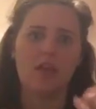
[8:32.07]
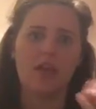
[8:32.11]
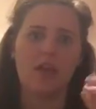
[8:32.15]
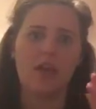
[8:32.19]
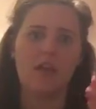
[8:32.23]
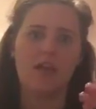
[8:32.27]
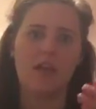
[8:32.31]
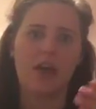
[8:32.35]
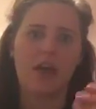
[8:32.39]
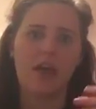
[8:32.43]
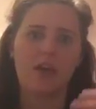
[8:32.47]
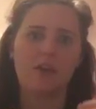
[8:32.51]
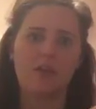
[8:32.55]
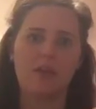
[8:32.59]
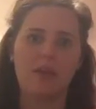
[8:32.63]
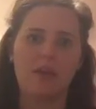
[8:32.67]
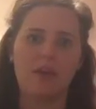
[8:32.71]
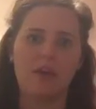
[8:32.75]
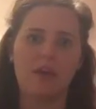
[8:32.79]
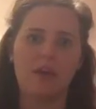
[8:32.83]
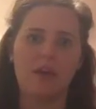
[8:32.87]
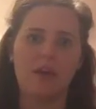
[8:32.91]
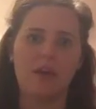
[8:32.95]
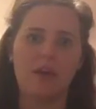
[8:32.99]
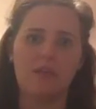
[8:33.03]
and that
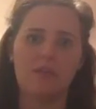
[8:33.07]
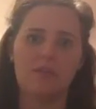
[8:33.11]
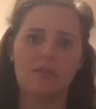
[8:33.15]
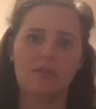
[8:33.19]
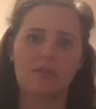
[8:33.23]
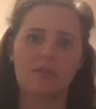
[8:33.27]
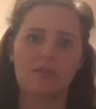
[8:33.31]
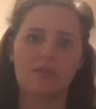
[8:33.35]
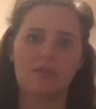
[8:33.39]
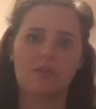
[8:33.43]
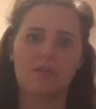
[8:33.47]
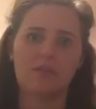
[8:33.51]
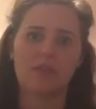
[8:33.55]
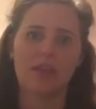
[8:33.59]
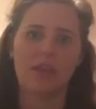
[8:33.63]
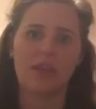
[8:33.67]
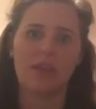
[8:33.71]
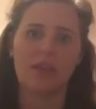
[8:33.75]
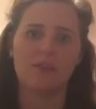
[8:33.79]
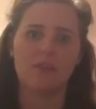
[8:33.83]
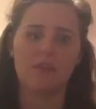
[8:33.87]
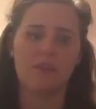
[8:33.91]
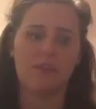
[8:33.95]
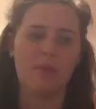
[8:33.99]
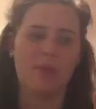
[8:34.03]
becomes
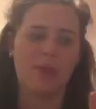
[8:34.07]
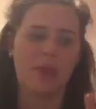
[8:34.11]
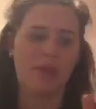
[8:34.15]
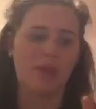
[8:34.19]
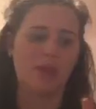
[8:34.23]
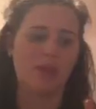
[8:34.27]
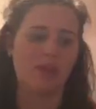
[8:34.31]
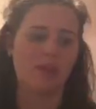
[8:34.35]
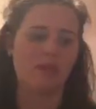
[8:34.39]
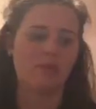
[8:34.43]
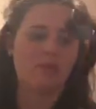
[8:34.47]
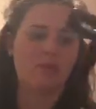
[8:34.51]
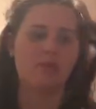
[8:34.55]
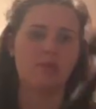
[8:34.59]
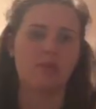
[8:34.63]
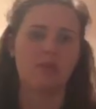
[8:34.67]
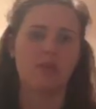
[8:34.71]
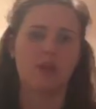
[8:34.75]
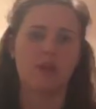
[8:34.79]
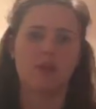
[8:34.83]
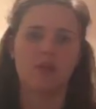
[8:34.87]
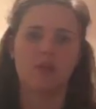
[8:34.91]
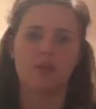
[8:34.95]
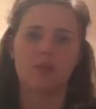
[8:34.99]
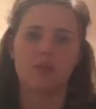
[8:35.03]
kind of a pain when you're
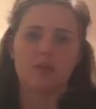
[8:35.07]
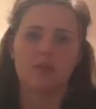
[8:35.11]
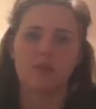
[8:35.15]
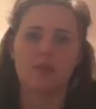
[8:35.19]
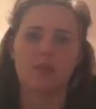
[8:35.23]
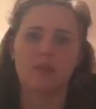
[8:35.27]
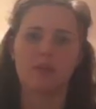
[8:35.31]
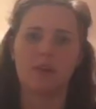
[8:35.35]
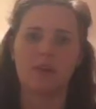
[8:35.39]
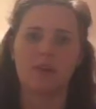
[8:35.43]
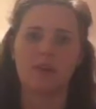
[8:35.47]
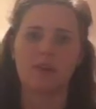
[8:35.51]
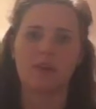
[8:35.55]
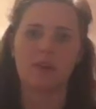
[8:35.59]
trying to keep stuff